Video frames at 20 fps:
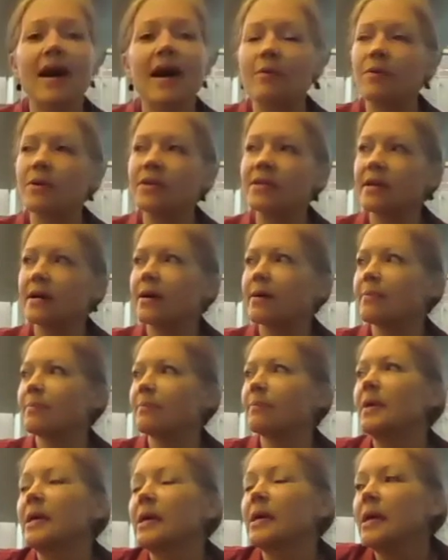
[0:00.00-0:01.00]
I was,
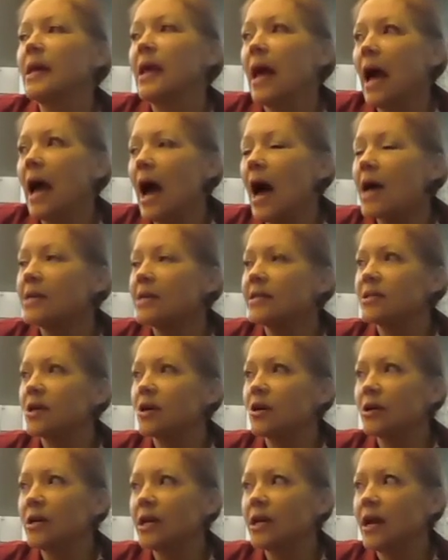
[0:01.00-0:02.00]
I
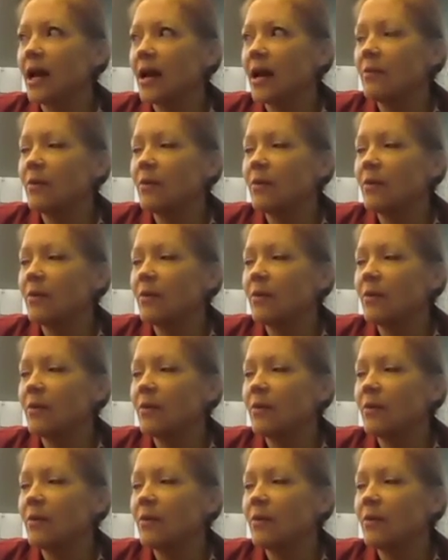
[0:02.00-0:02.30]
started,